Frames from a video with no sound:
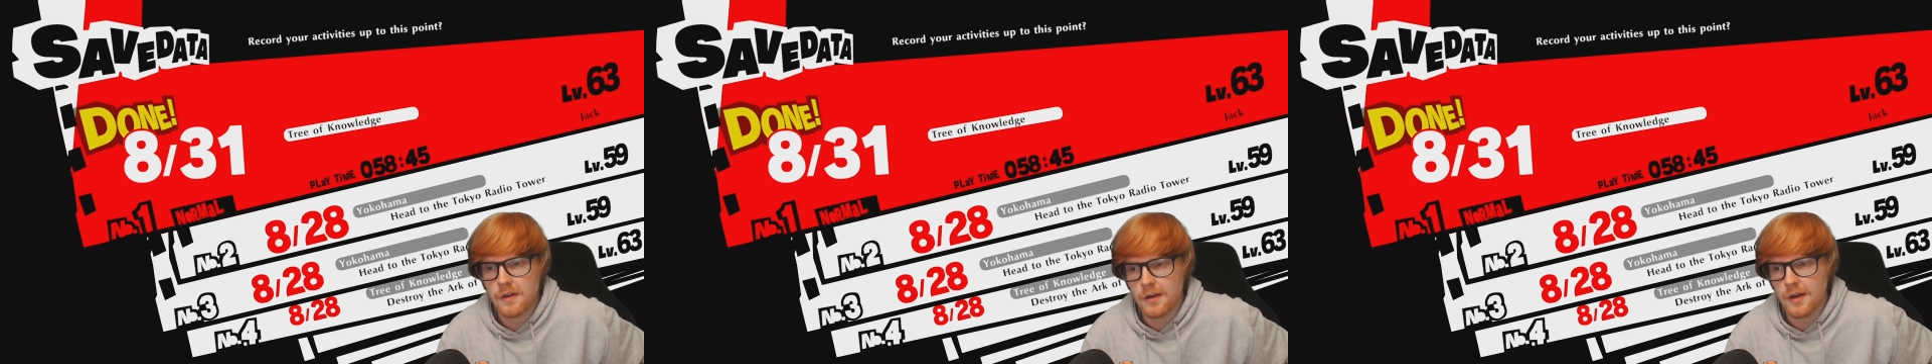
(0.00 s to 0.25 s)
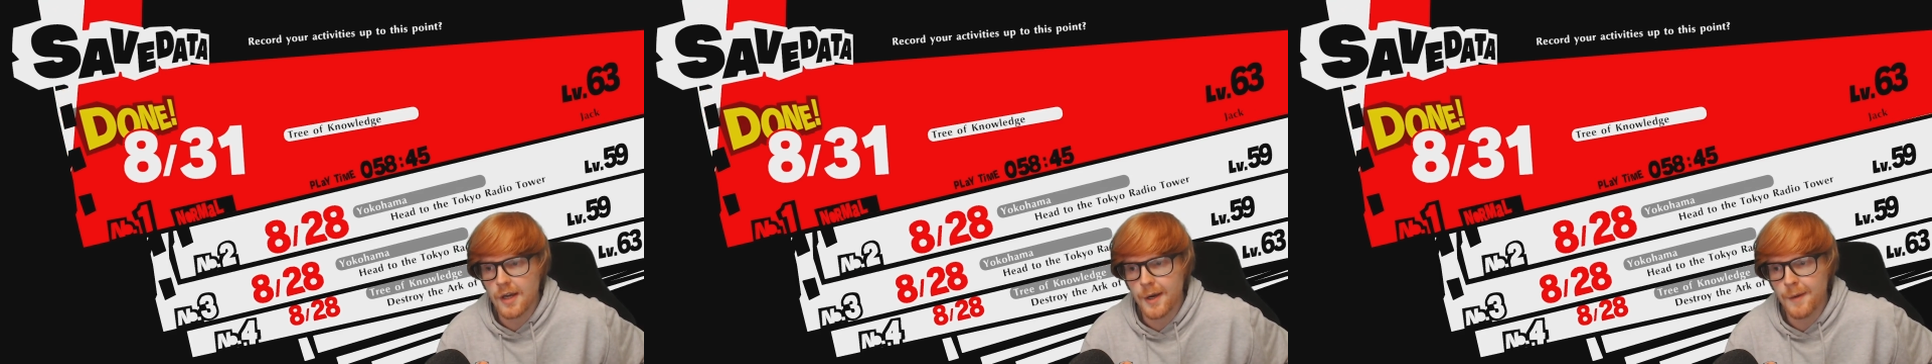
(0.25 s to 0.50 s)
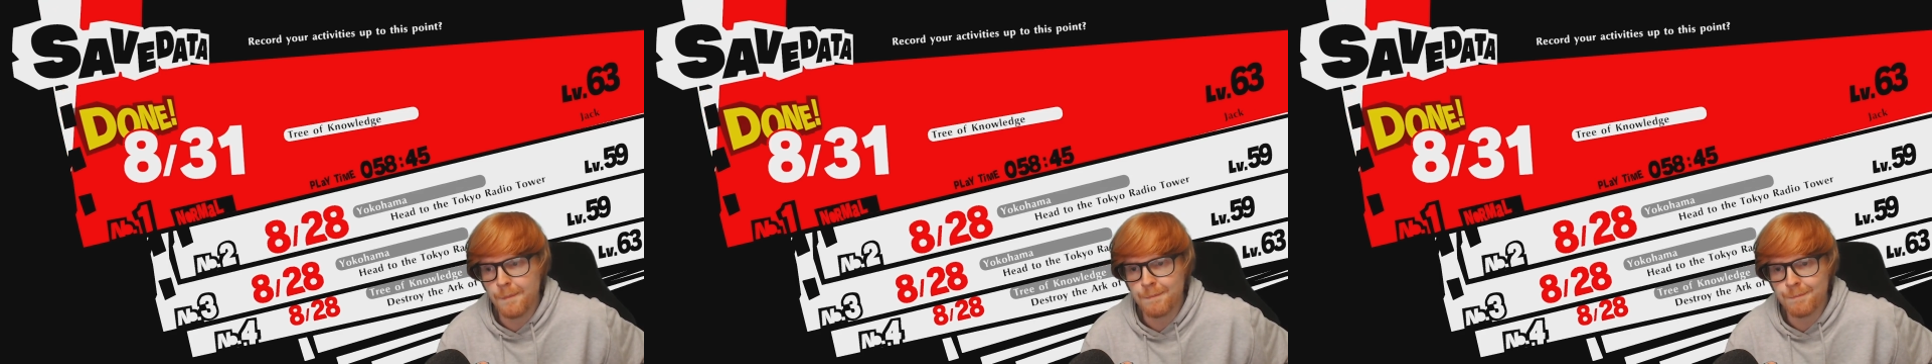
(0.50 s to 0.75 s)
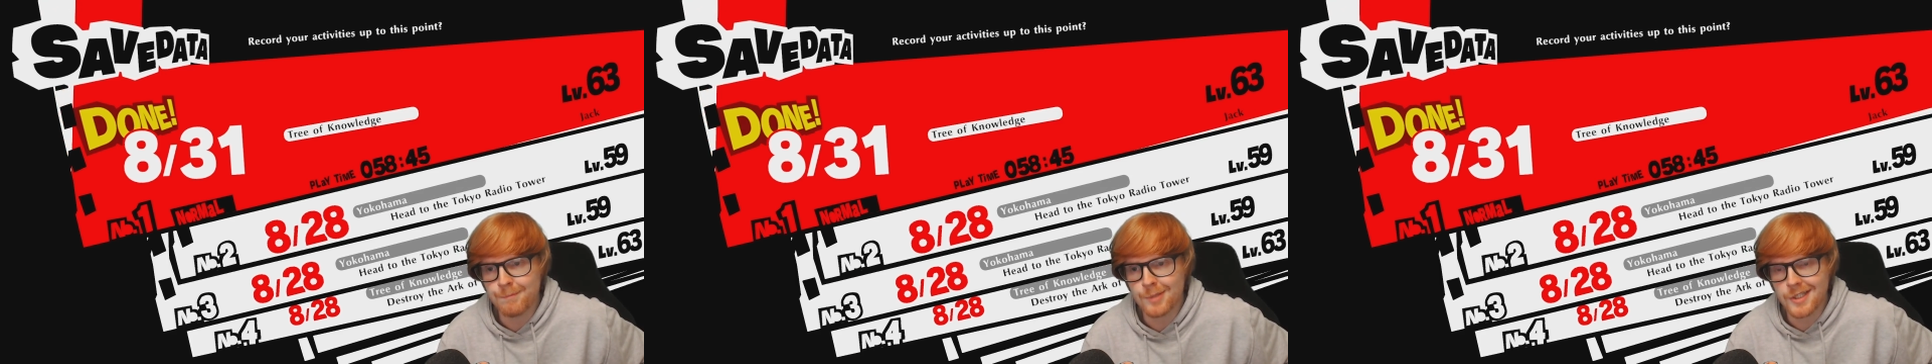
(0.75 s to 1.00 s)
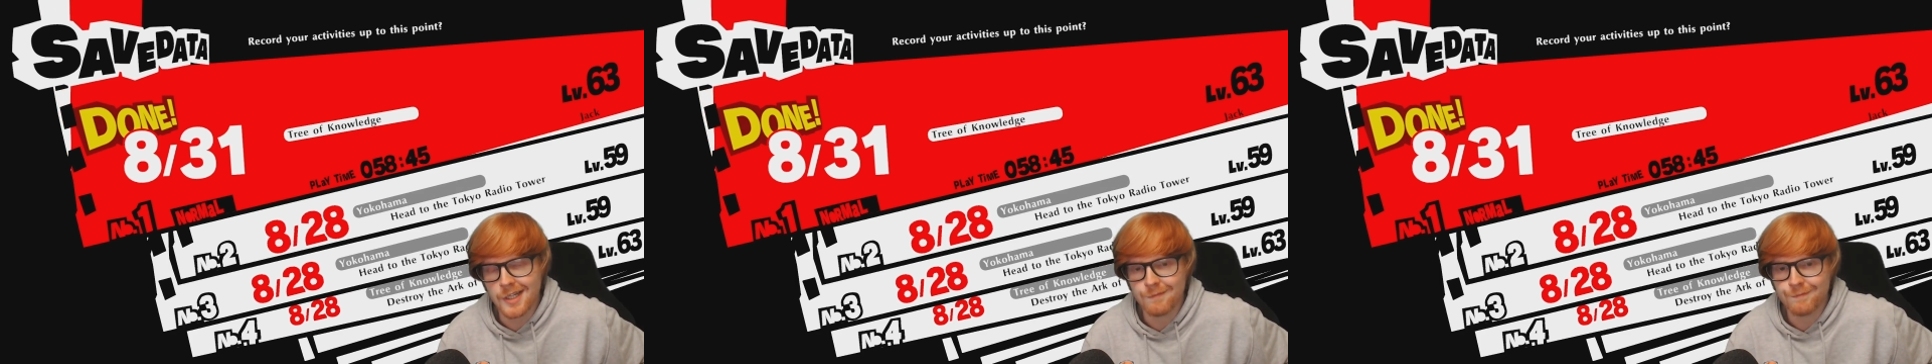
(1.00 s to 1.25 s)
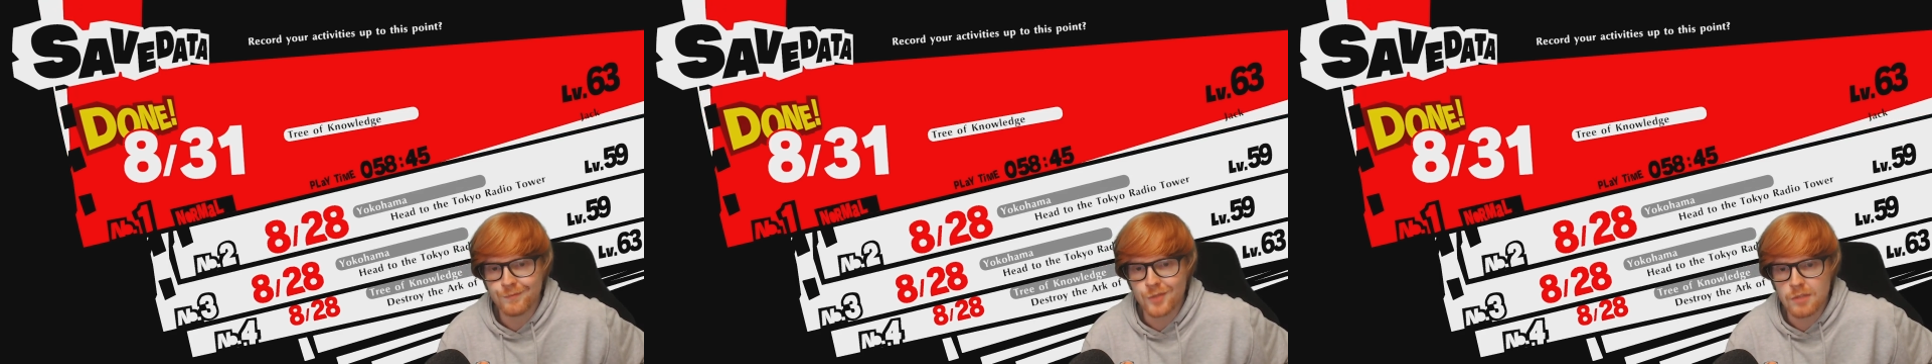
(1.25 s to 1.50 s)
But yeah,
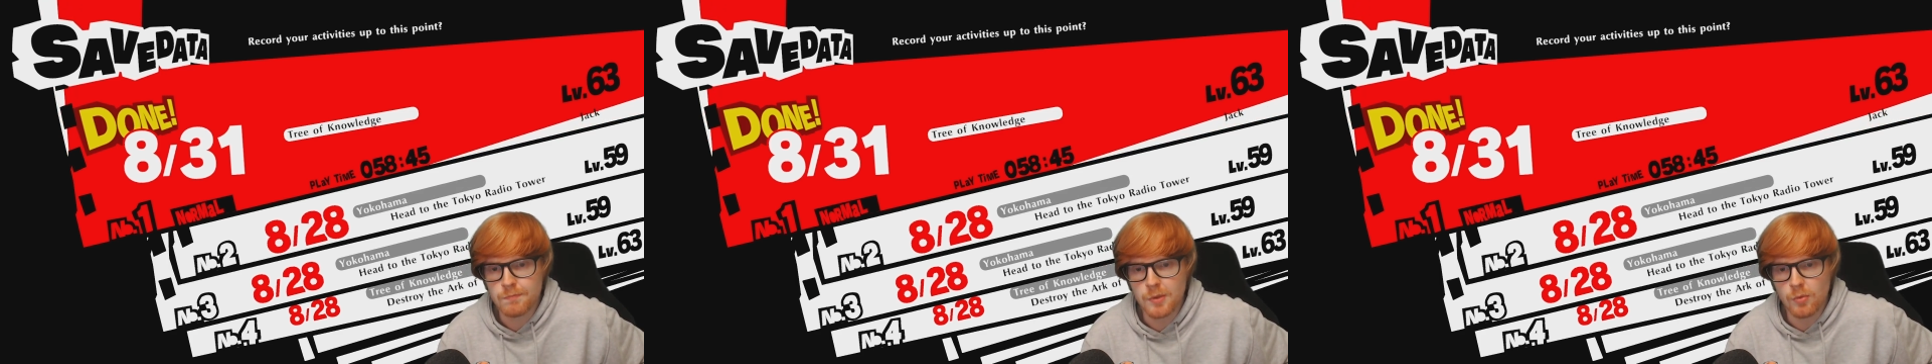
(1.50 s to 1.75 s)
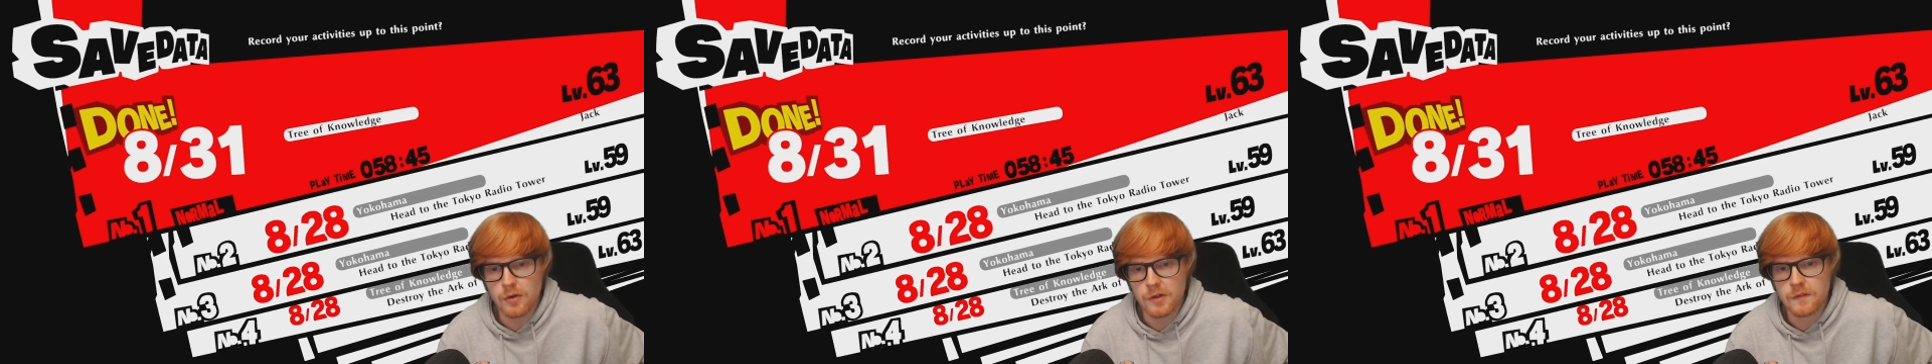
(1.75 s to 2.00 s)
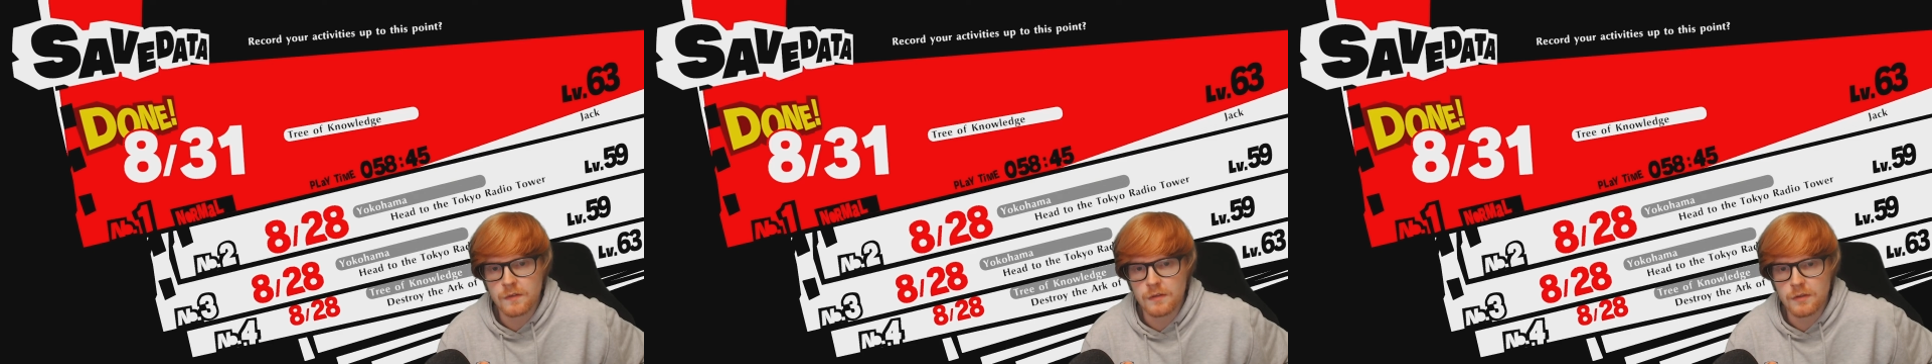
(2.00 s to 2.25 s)
just be warned.